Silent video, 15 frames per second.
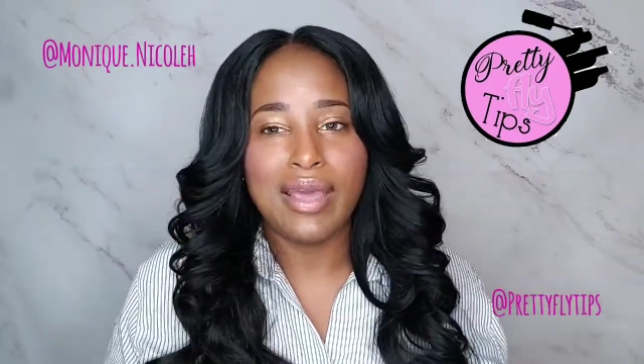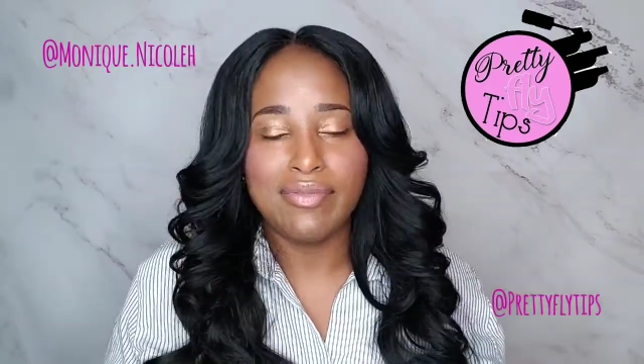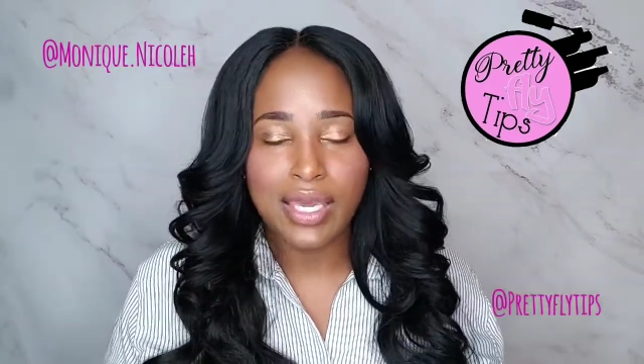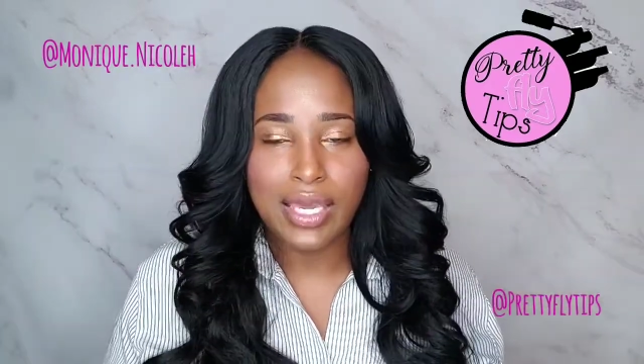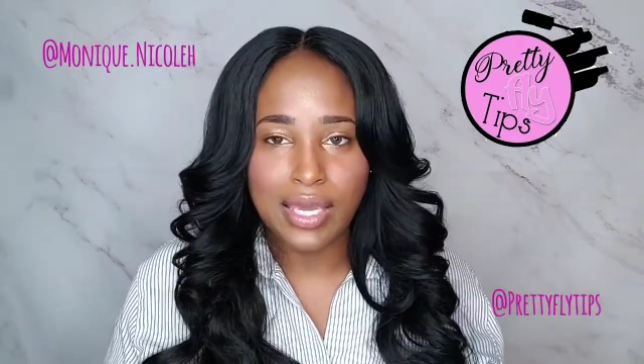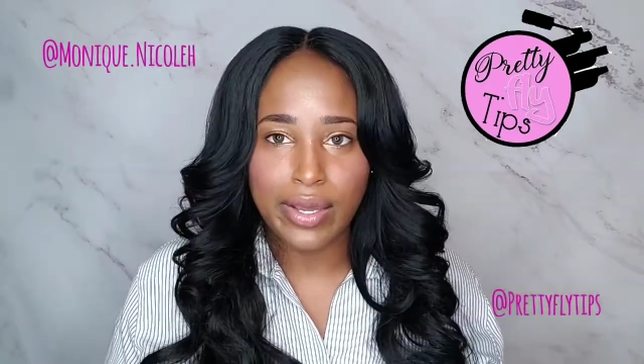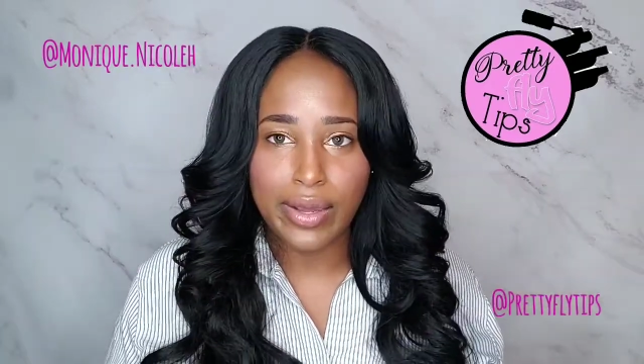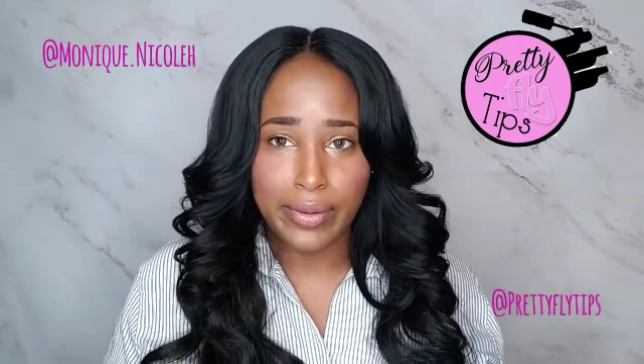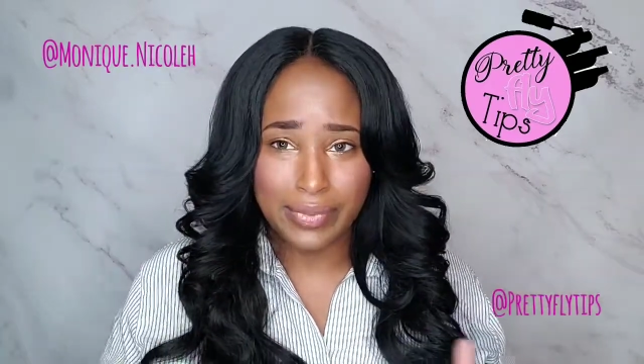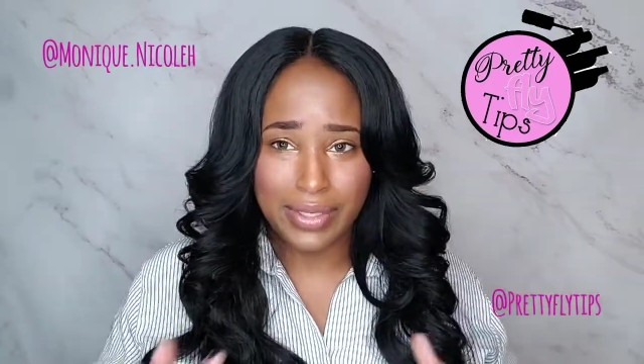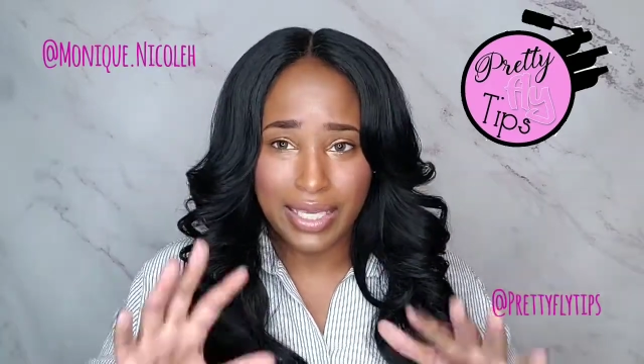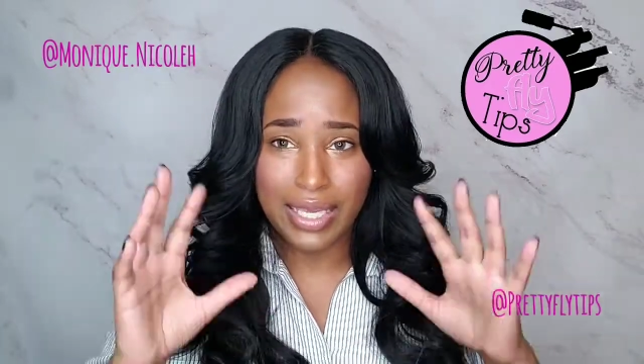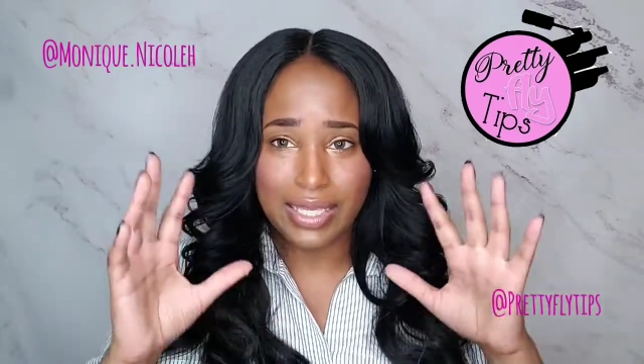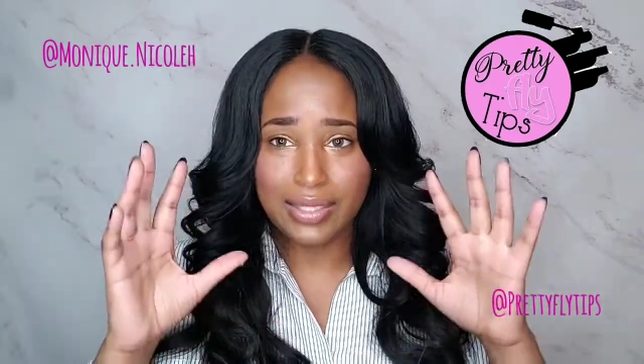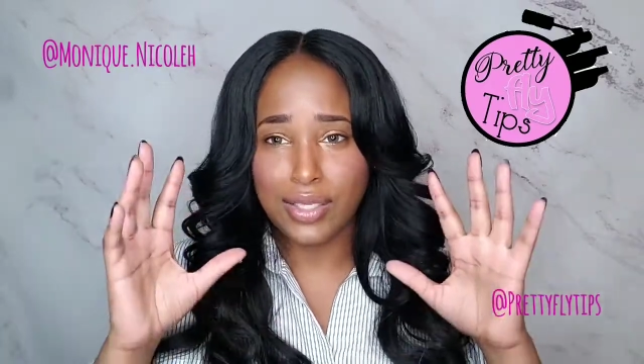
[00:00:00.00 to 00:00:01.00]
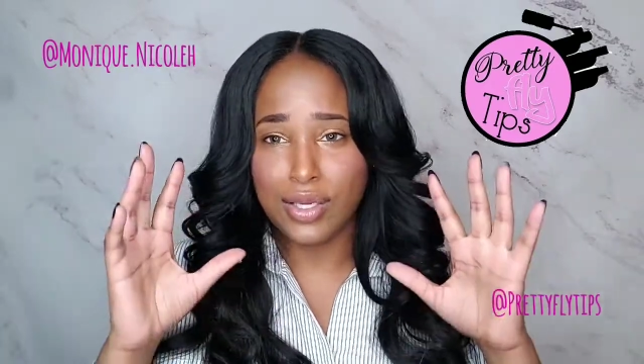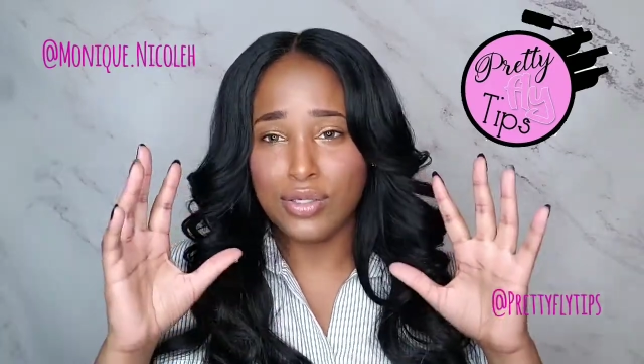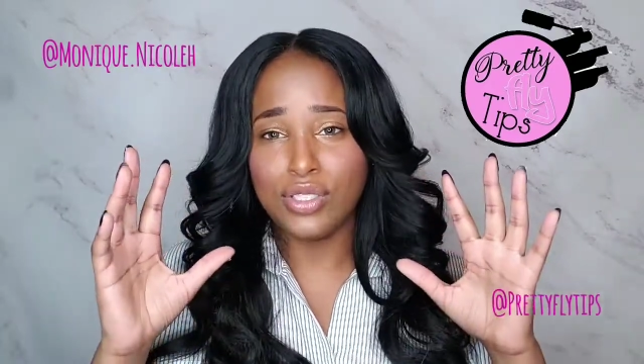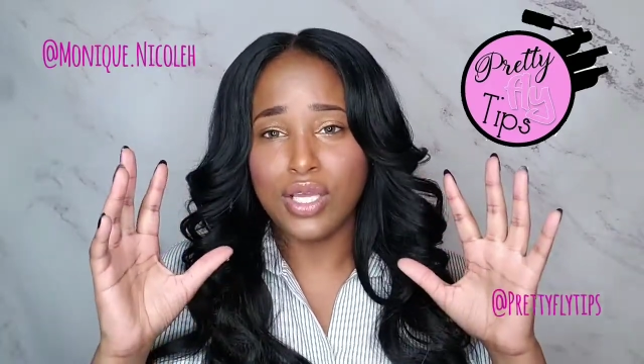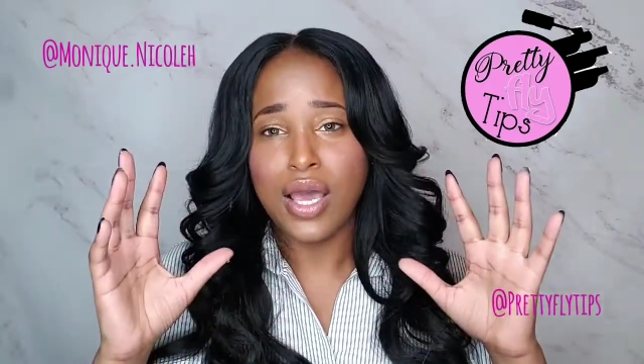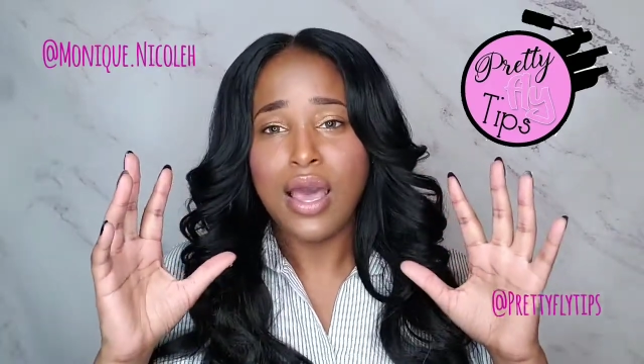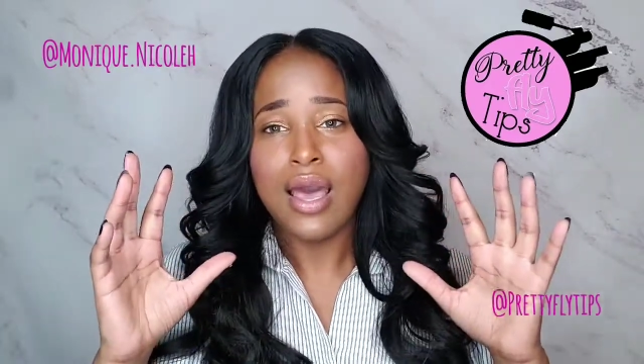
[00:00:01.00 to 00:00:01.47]
have the income to get
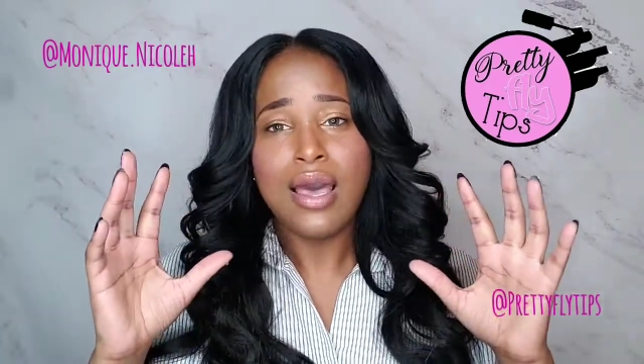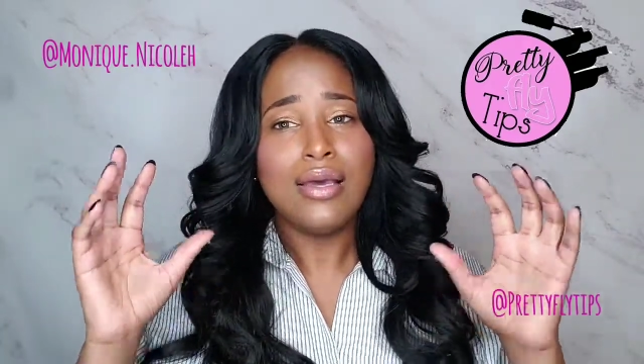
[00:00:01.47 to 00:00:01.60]
those,